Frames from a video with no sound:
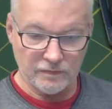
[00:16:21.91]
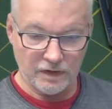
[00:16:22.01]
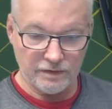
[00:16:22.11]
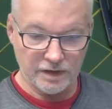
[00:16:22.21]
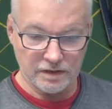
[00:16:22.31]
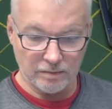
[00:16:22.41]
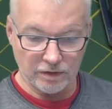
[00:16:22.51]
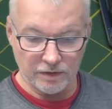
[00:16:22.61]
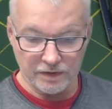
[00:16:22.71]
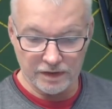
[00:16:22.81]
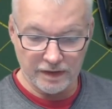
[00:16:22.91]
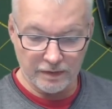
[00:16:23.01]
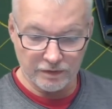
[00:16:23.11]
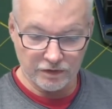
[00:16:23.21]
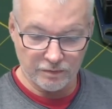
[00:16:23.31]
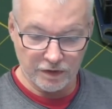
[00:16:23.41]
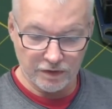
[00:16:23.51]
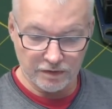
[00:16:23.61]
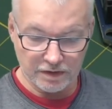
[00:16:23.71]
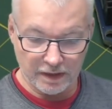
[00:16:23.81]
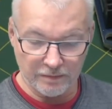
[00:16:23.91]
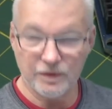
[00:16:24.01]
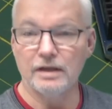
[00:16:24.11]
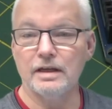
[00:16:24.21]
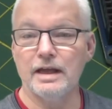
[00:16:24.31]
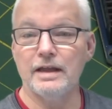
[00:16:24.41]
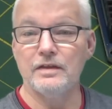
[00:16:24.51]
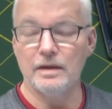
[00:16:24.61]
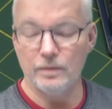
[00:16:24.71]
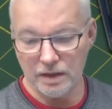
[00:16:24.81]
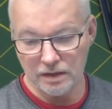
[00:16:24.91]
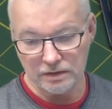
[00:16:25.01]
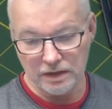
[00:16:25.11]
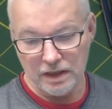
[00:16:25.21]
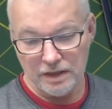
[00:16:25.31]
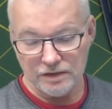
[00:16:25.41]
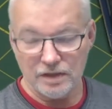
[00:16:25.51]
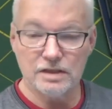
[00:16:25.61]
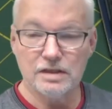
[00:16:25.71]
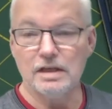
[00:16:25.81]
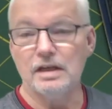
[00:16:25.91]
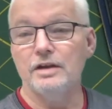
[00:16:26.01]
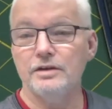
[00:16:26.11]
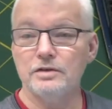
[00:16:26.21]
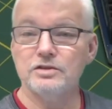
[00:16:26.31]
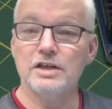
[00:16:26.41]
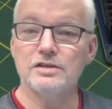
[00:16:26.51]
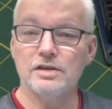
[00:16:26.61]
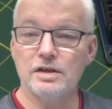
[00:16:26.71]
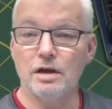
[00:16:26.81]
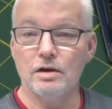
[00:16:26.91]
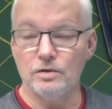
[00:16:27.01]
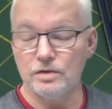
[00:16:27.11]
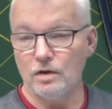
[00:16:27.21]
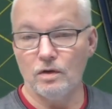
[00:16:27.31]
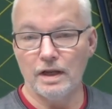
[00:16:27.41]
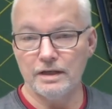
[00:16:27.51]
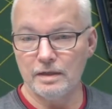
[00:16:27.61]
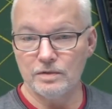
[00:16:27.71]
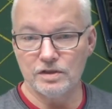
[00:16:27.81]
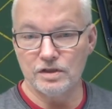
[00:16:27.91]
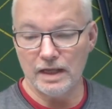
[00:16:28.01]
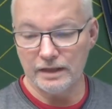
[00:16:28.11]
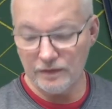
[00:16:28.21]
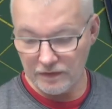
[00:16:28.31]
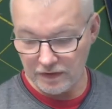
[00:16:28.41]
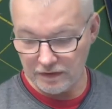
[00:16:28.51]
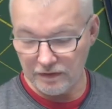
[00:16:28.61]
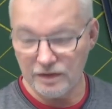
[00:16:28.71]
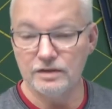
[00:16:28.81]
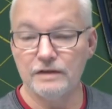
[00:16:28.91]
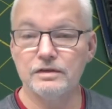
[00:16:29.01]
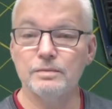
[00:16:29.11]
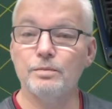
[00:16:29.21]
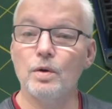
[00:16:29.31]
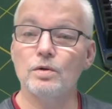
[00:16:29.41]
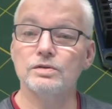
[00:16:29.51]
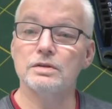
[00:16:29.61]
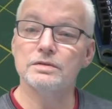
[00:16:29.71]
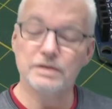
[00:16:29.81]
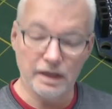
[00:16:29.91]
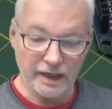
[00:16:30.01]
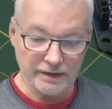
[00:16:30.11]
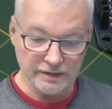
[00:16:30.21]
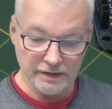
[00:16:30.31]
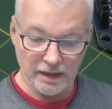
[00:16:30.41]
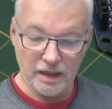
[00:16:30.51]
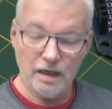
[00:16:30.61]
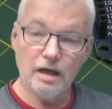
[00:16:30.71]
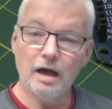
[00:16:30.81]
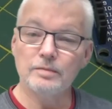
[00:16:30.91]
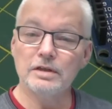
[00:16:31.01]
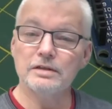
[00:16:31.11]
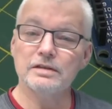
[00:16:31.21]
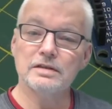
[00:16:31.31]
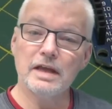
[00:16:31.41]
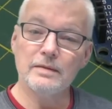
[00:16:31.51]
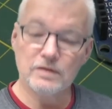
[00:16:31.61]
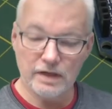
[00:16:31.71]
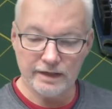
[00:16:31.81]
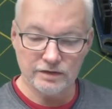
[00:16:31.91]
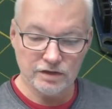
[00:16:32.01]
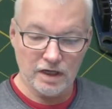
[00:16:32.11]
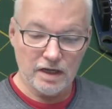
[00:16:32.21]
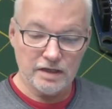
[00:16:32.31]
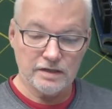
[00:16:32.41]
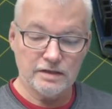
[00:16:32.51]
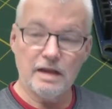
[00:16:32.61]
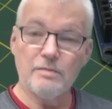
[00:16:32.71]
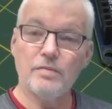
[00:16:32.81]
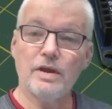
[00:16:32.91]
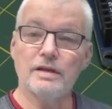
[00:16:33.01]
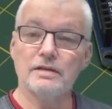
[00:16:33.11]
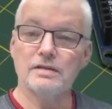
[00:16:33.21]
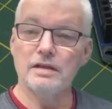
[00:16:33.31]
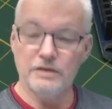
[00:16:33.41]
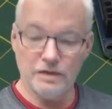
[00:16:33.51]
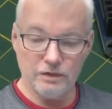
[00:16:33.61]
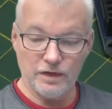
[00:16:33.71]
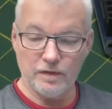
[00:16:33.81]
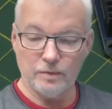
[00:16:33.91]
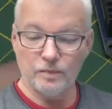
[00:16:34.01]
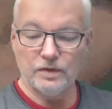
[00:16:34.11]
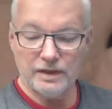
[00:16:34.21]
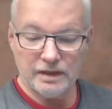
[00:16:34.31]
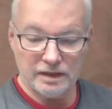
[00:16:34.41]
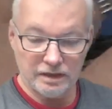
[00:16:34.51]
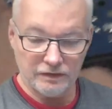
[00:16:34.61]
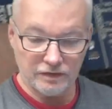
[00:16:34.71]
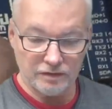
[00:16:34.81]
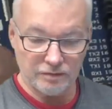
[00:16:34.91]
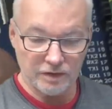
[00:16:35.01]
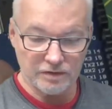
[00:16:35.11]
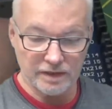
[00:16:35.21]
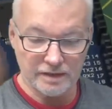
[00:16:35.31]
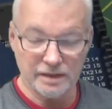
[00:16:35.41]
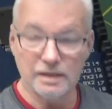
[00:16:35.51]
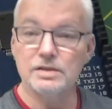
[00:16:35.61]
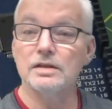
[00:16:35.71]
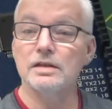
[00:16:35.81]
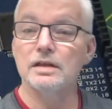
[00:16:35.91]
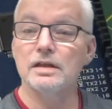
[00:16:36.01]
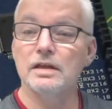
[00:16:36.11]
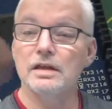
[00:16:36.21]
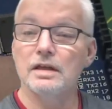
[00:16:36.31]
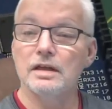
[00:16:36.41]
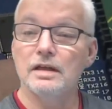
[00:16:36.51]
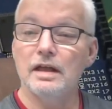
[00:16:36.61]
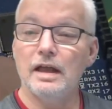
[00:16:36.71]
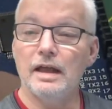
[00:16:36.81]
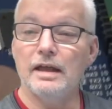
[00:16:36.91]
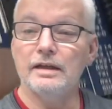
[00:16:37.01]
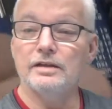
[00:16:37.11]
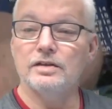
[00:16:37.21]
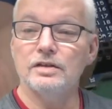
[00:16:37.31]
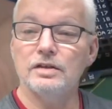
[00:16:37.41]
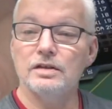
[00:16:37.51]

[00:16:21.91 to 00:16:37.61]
There it is uploaded. Now it should be doing the same thing. And there we go. So you can see, no change in the code. All I did was tell it the different board that was connected, uploaded the same sketch, same pins, even though they're completely different processors, and